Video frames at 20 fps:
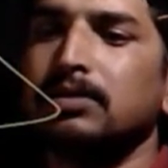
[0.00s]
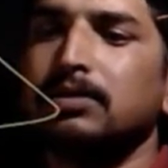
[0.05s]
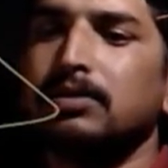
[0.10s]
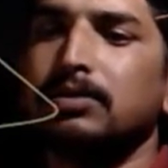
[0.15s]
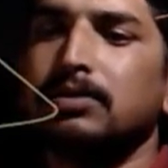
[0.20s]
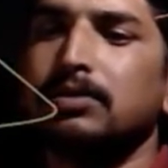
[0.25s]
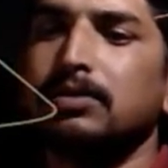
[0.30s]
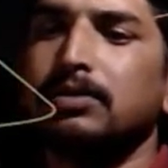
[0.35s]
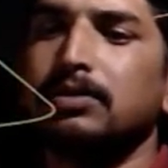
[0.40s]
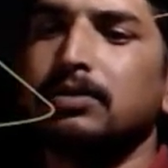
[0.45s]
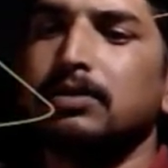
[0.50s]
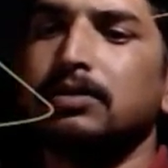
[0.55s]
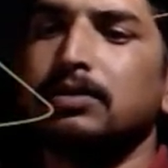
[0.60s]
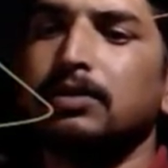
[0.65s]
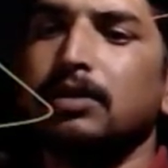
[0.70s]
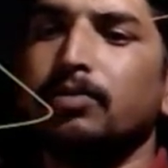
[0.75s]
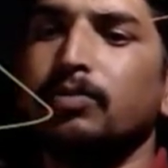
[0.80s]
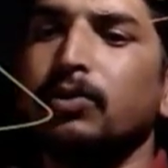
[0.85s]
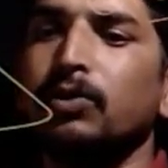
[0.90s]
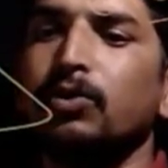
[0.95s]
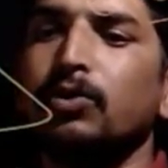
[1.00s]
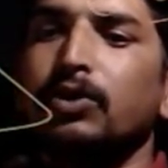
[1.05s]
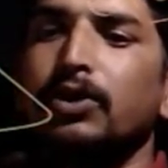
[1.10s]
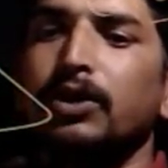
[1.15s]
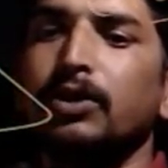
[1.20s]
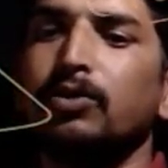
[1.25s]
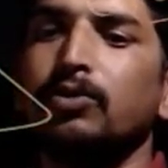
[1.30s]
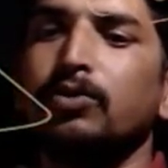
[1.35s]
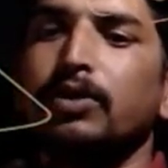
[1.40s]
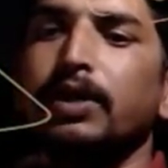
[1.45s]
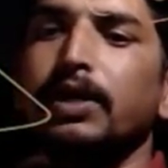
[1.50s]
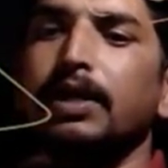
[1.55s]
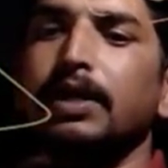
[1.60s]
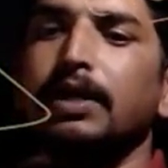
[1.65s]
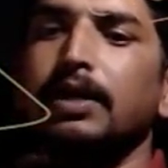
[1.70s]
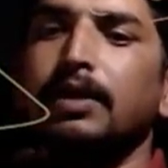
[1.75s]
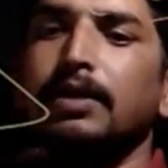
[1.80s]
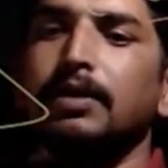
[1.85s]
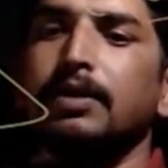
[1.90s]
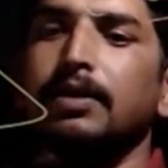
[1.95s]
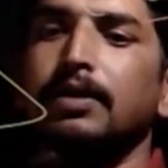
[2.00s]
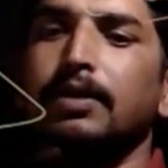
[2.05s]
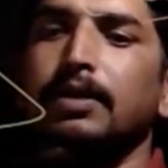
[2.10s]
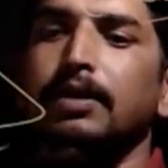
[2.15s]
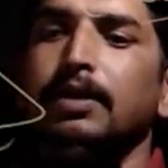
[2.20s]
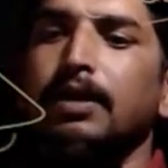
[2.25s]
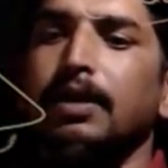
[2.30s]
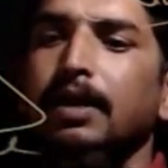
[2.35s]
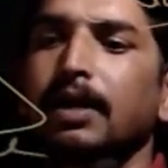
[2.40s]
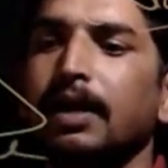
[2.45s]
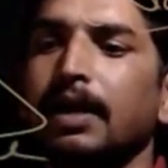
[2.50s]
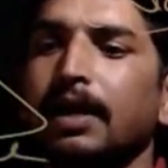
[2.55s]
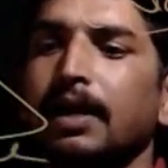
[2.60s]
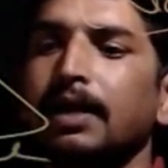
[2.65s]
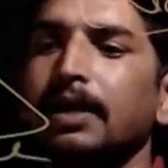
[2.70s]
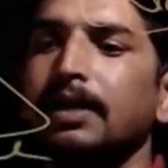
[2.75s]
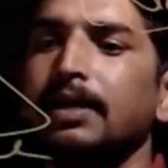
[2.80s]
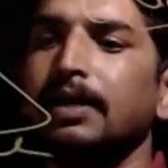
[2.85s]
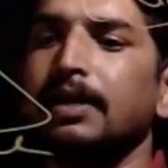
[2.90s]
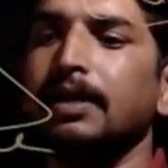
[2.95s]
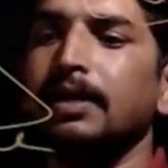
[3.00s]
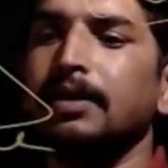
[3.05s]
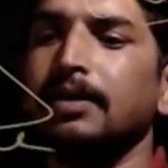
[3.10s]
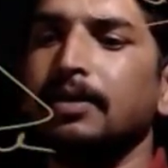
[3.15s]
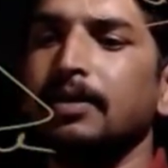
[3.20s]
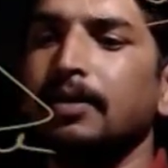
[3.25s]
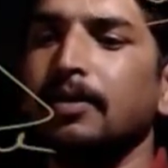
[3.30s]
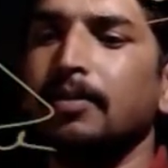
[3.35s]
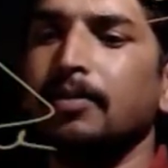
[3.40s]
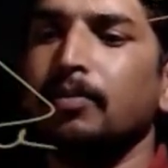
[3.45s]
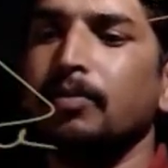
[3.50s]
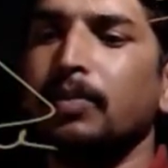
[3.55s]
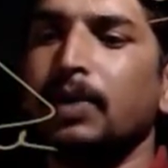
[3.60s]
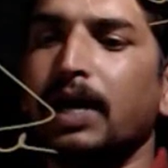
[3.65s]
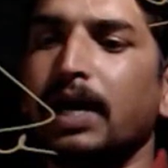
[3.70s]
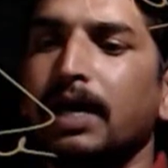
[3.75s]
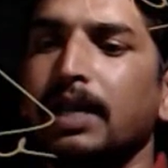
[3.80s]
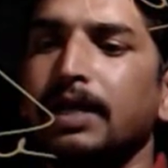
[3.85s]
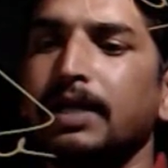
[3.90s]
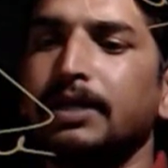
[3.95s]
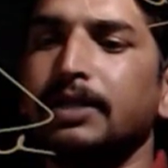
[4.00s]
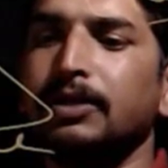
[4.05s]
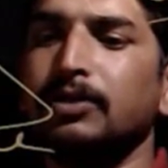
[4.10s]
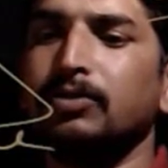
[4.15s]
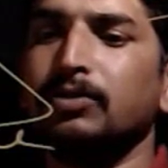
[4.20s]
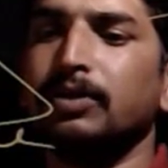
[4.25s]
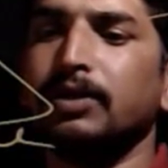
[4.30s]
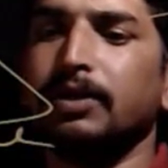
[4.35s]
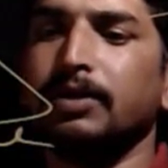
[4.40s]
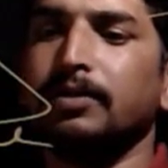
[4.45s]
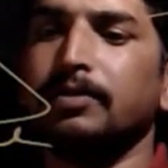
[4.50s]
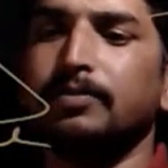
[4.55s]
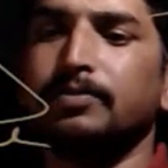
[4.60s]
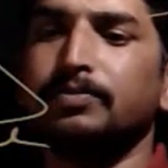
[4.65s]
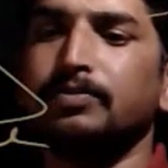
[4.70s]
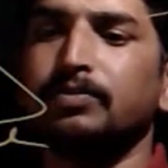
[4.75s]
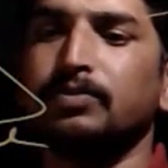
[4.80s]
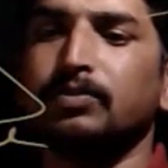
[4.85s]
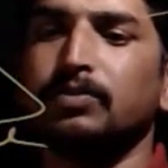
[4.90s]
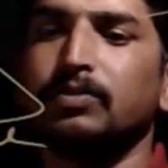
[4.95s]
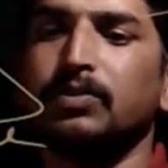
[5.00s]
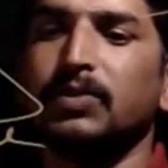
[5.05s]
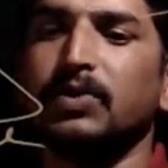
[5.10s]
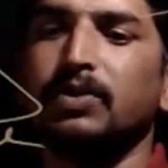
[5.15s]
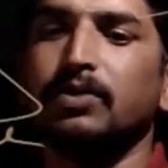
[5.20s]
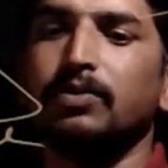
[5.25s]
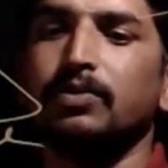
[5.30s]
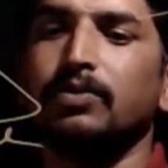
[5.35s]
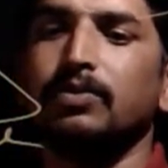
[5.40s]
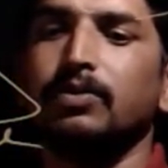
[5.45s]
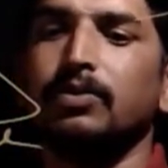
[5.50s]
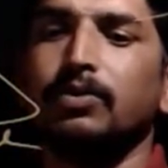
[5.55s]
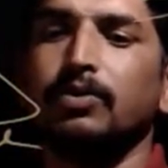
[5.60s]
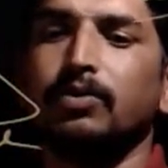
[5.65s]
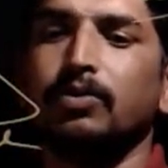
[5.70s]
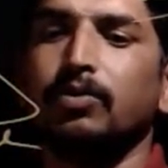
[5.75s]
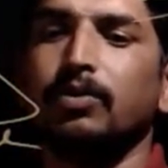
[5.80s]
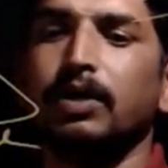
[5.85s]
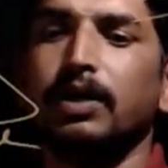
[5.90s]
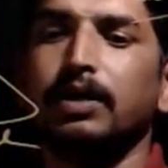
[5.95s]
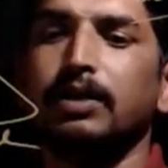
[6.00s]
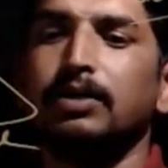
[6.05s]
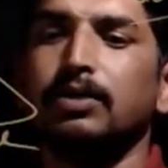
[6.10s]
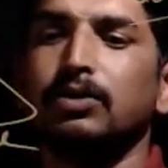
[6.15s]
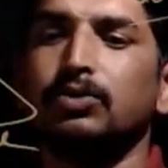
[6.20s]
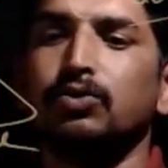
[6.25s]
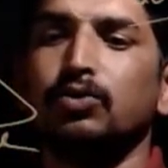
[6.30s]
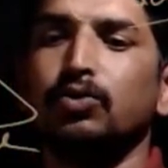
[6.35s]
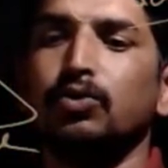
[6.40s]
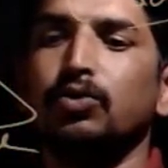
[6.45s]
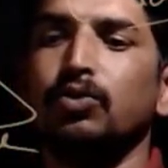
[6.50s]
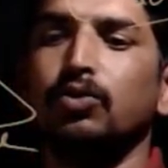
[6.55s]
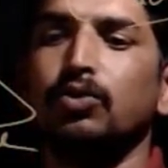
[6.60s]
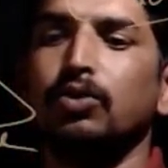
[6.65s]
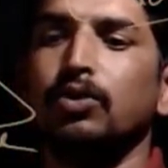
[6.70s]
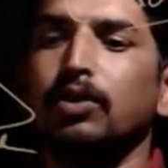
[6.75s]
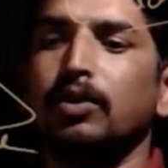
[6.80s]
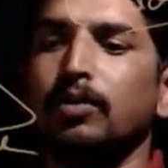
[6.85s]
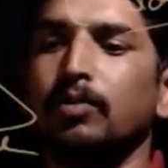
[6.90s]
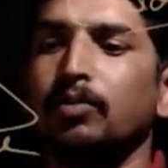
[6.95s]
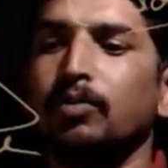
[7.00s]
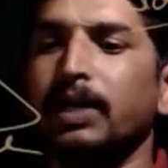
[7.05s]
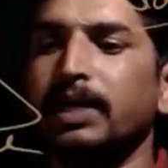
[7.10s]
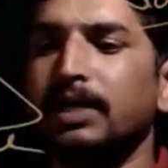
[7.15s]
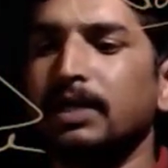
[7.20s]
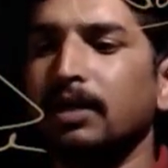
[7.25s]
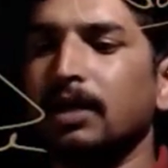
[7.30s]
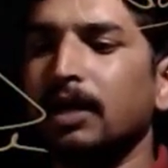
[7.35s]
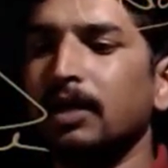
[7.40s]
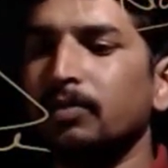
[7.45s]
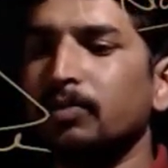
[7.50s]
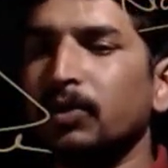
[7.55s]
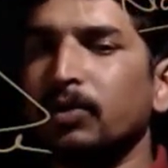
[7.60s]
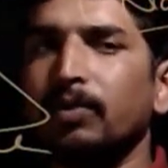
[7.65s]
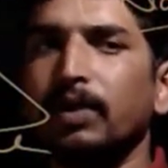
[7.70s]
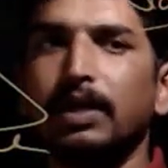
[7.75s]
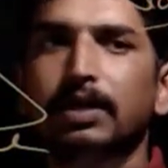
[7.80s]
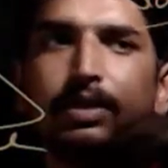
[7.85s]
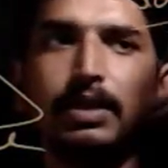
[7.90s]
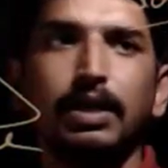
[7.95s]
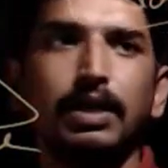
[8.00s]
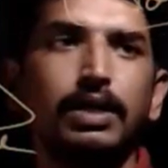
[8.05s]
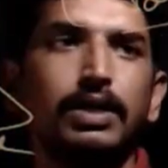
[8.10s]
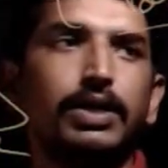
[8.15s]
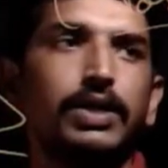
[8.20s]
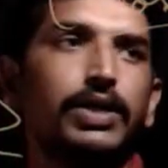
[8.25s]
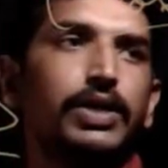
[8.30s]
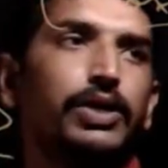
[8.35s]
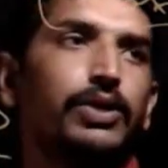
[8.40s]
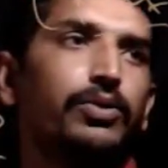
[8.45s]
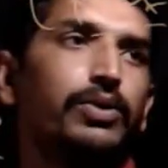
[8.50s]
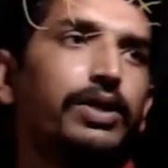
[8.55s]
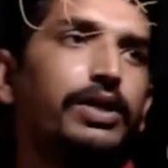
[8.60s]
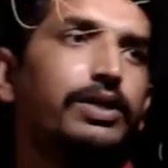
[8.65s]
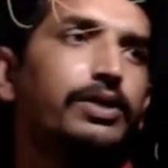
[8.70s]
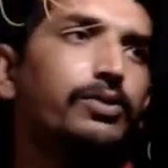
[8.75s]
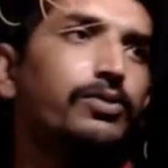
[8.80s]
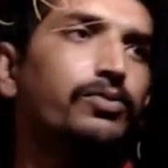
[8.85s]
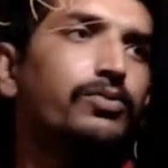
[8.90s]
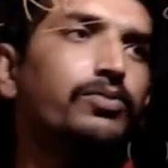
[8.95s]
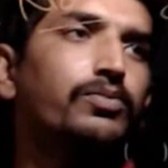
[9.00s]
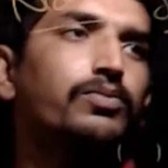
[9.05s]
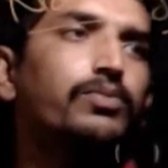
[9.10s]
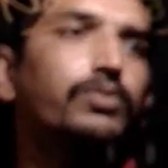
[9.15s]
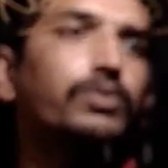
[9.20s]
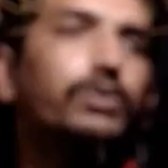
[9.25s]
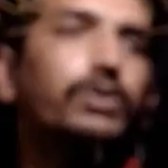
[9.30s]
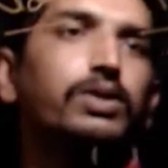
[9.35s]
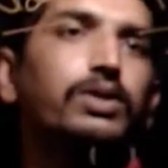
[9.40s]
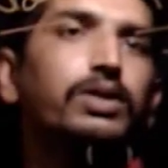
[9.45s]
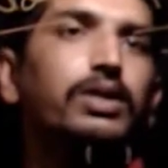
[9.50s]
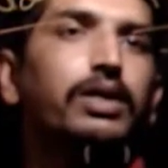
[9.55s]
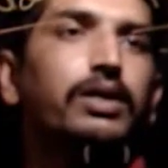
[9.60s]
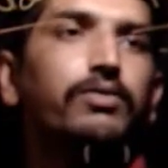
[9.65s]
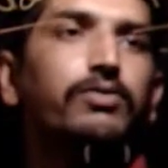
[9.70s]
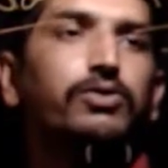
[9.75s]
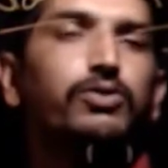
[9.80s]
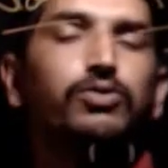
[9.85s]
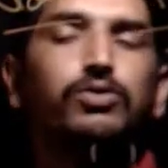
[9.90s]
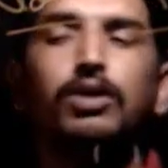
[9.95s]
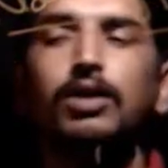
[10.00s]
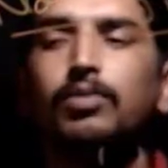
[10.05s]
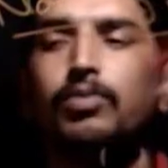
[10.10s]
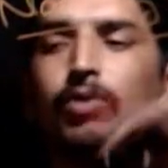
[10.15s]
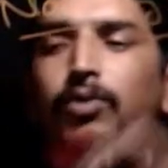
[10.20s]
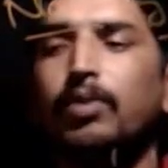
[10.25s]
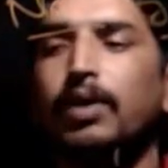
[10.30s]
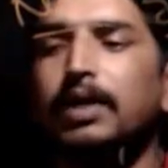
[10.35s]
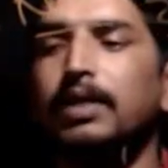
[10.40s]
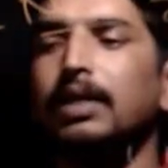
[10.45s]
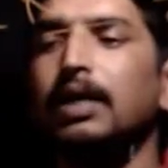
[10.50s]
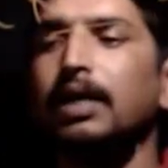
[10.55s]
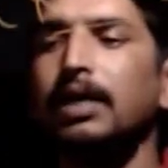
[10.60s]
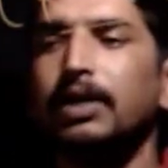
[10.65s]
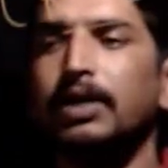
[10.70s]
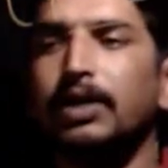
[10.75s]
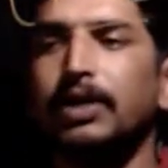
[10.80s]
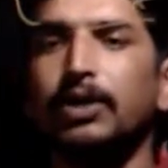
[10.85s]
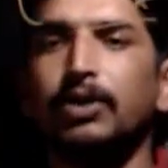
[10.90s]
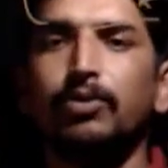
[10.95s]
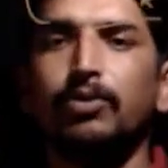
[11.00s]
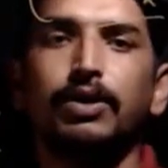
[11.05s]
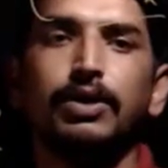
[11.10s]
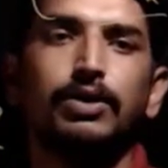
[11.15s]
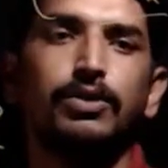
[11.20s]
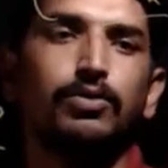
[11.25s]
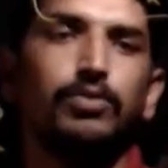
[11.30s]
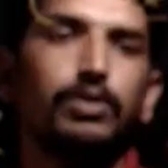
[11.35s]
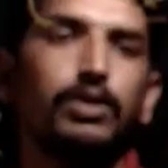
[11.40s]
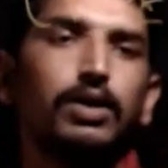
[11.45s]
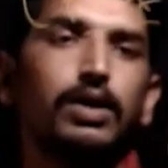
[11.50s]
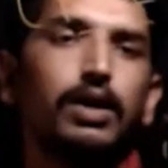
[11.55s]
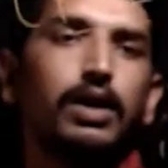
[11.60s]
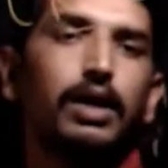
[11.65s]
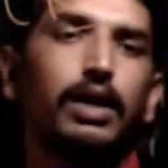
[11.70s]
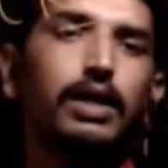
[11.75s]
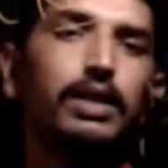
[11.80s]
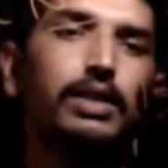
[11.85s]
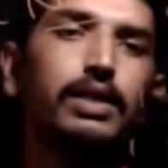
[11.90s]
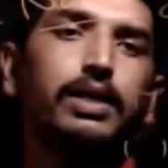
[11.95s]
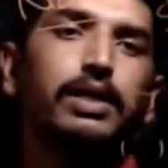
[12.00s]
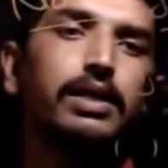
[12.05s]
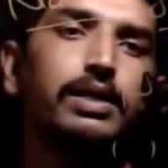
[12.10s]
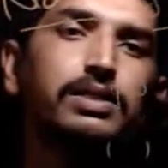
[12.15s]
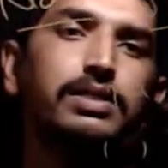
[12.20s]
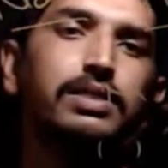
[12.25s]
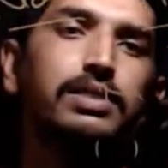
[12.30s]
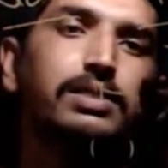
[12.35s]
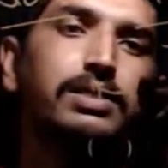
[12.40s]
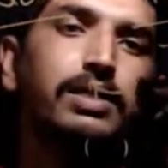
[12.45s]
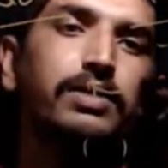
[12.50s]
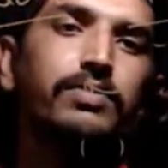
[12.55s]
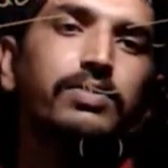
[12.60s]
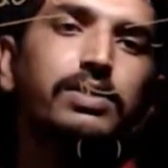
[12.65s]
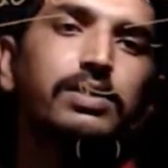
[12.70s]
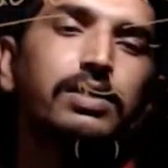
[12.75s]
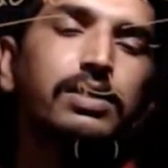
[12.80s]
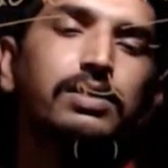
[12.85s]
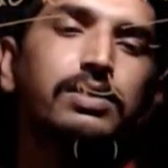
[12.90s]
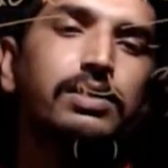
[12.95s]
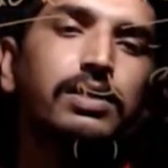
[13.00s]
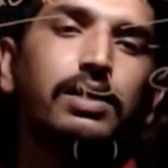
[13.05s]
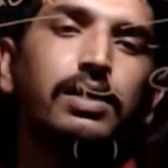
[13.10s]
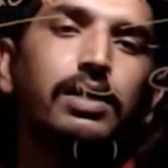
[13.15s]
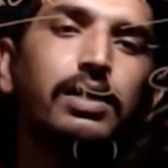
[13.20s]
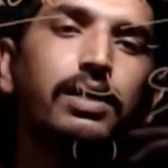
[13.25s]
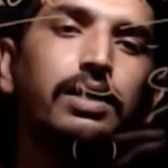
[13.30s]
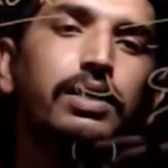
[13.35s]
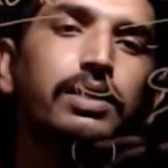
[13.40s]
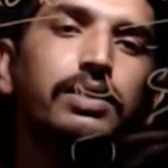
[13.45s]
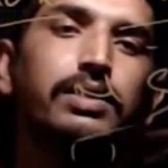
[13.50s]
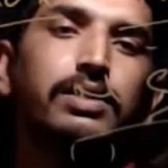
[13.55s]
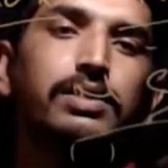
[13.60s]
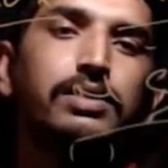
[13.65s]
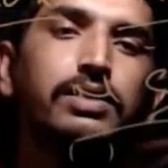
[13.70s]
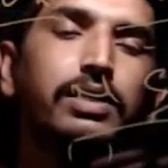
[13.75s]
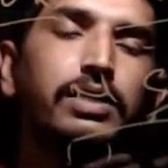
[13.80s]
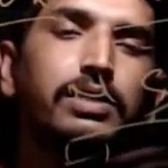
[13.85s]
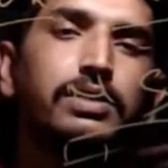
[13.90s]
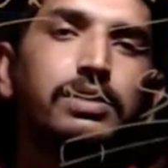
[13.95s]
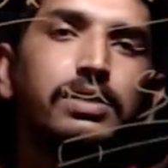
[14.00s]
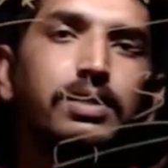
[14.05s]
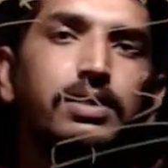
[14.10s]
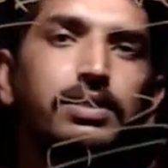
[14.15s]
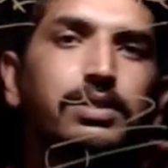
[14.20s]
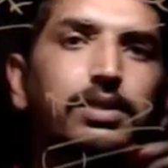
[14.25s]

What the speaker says: supportive care and palliative care, right? So, but not provide the curative. Here we should not provide the curative. And the nursing services in this case is